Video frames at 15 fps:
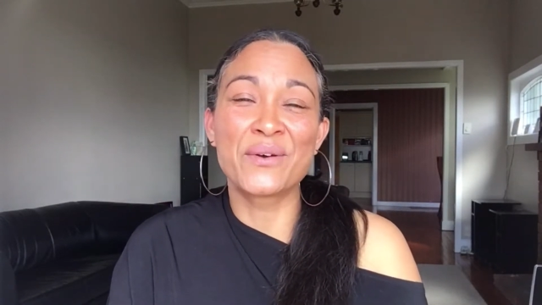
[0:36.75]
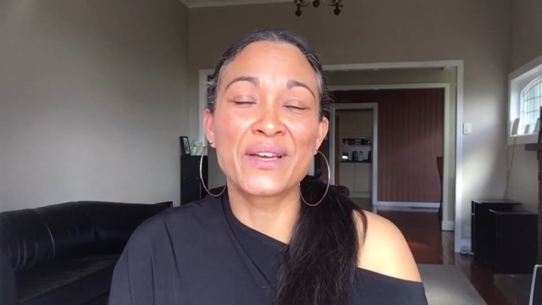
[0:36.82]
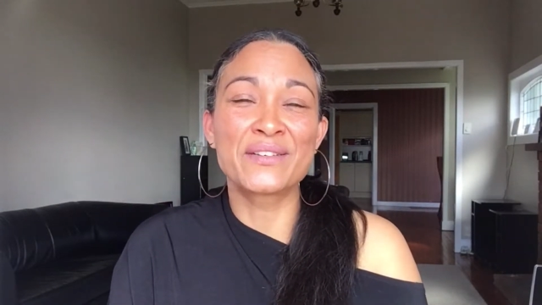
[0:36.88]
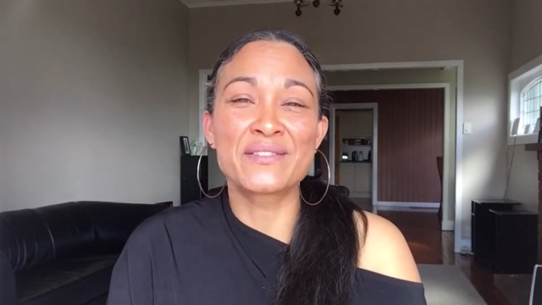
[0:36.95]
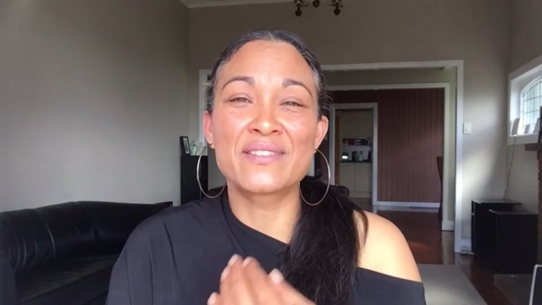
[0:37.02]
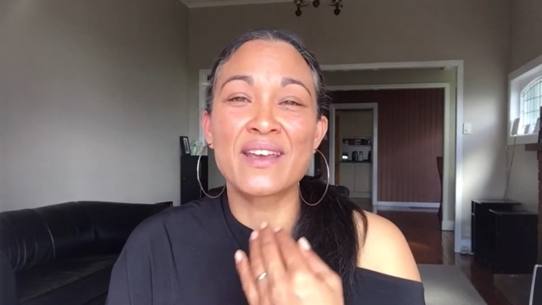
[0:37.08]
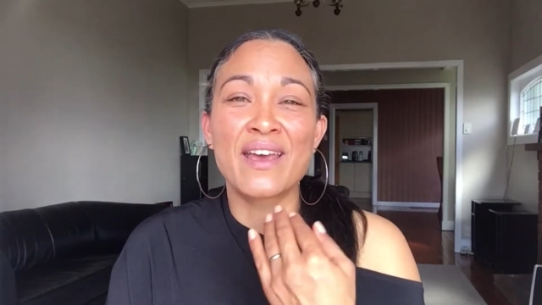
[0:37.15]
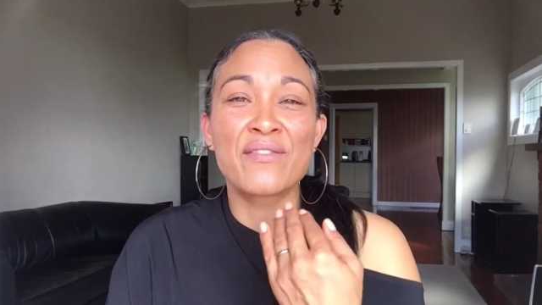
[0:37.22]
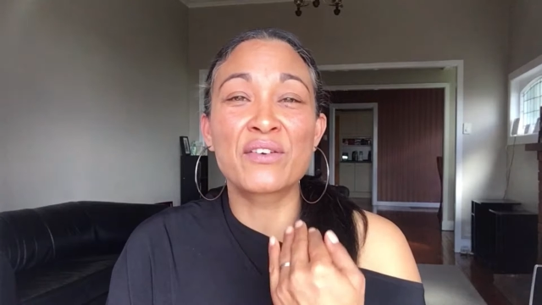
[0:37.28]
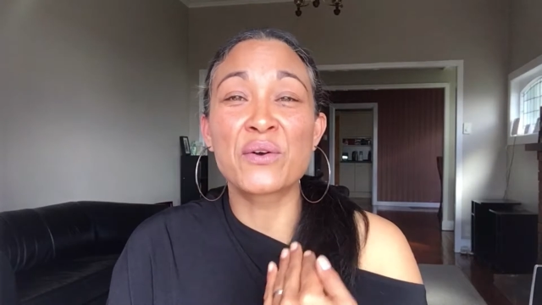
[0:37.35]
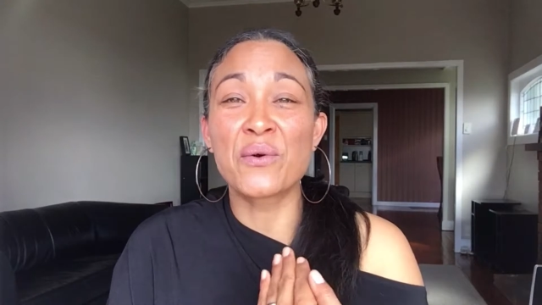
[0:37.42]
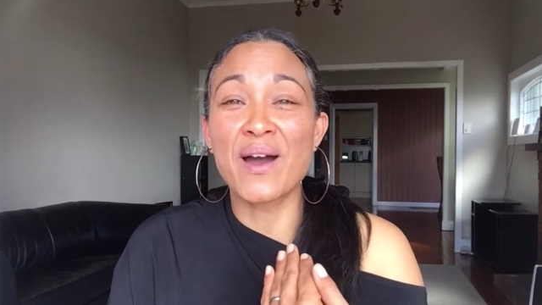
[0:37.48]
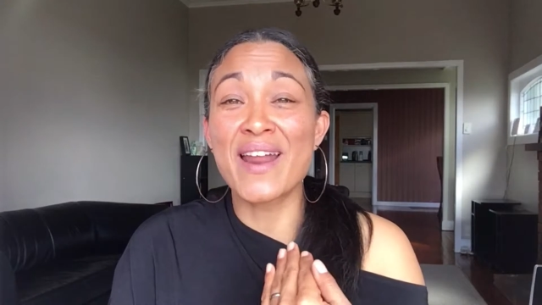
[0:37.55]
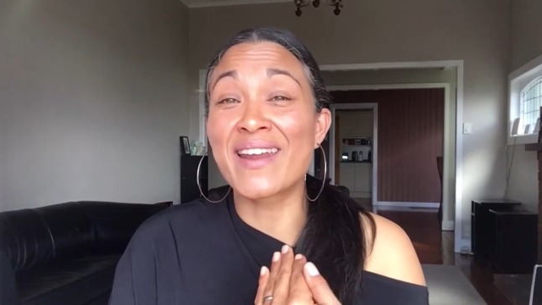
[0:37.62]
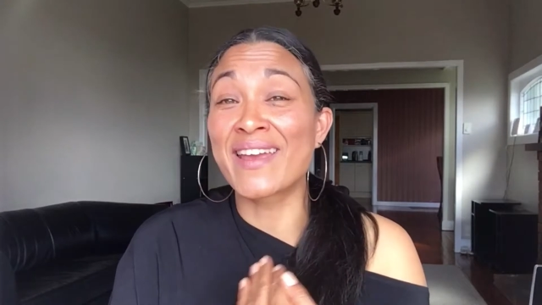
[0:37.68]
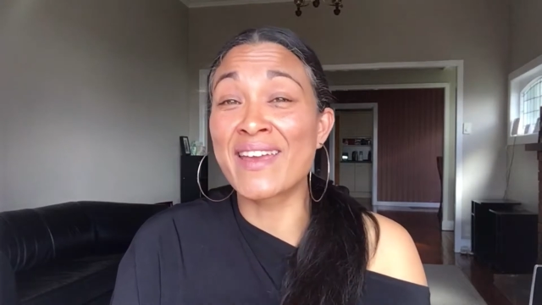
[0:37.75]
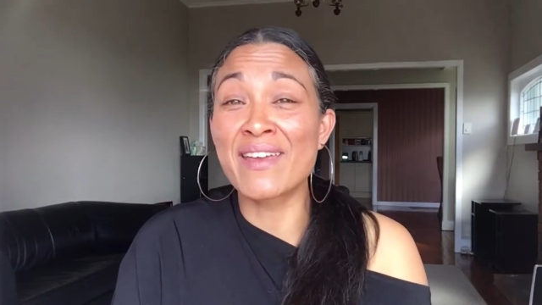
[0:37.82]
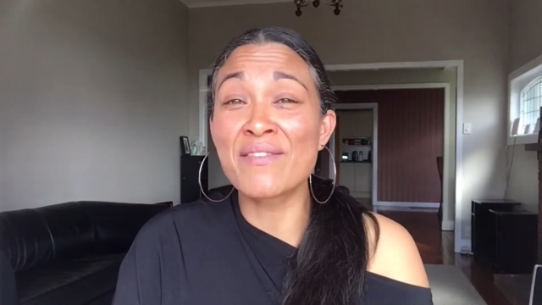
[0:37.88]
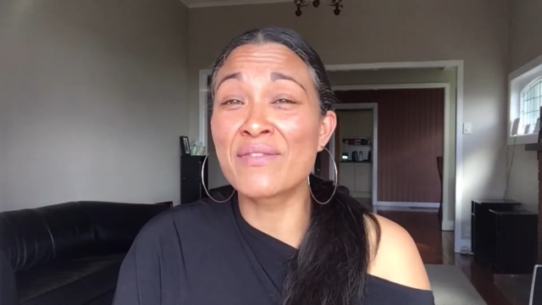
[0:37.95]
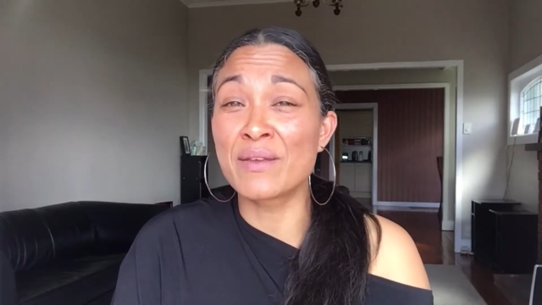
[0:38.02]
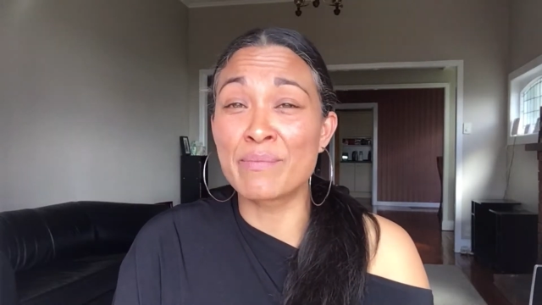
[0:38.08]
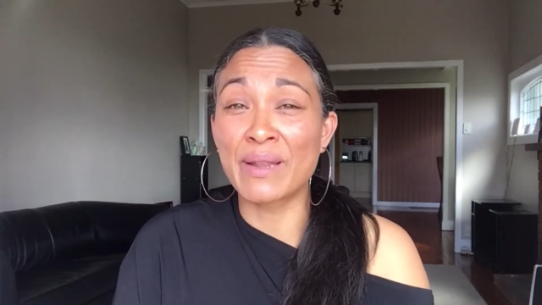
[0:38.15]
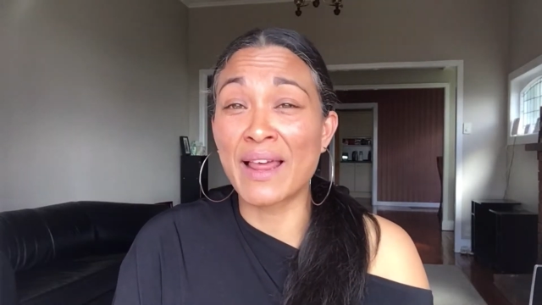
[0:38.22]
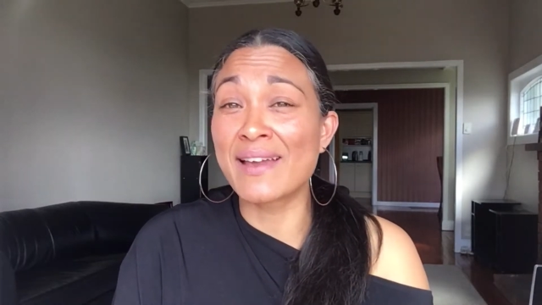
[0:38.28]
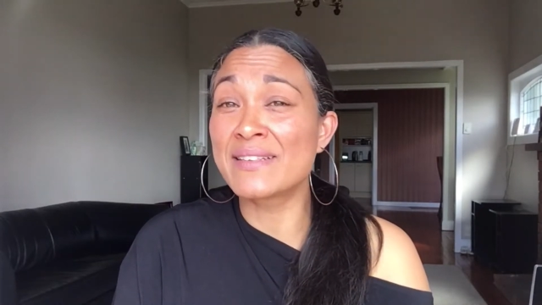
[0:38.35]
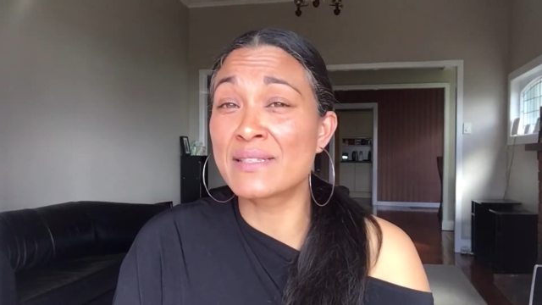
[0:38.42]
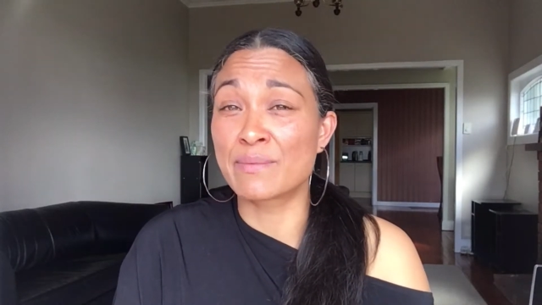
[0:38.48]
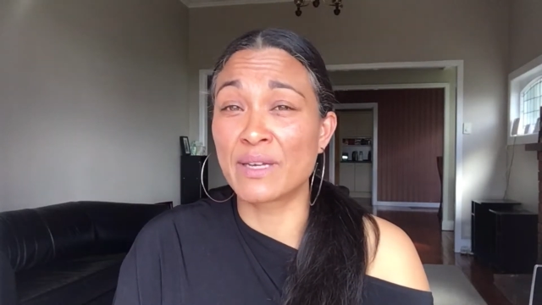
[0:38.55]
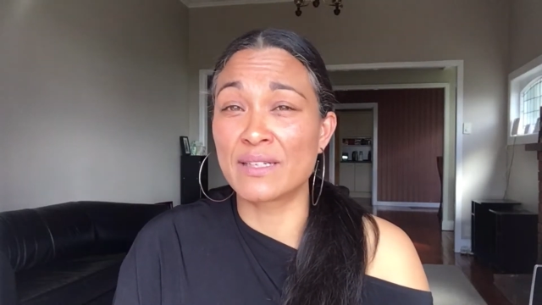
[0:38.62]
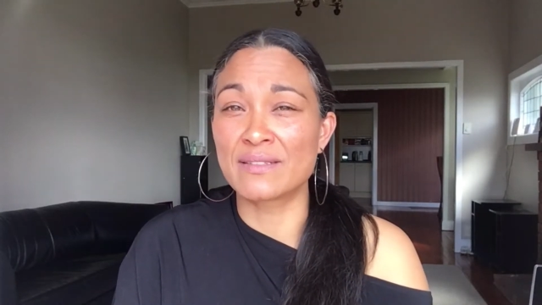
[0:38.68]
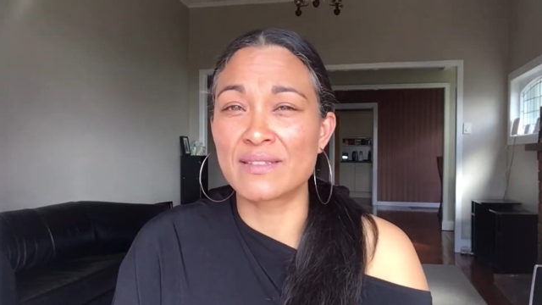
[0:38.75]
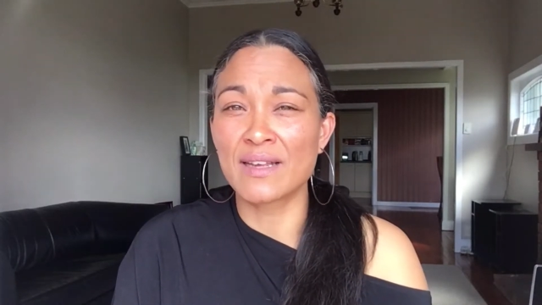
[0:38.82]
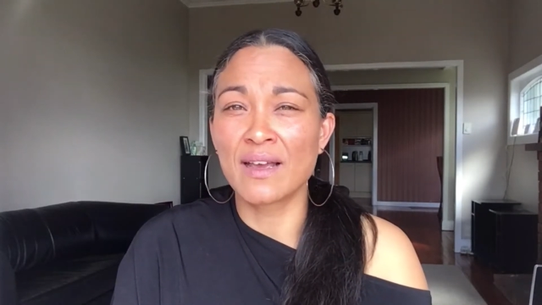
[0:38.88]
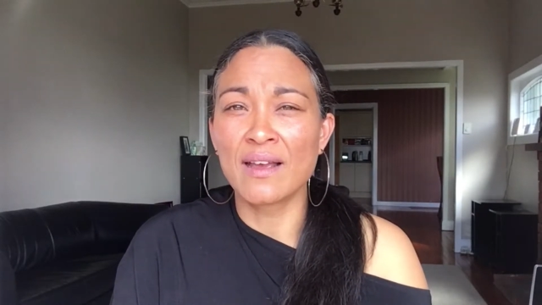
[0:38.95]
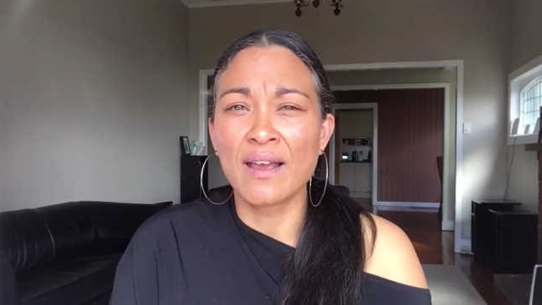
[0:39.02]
I used to have quite a heavy placement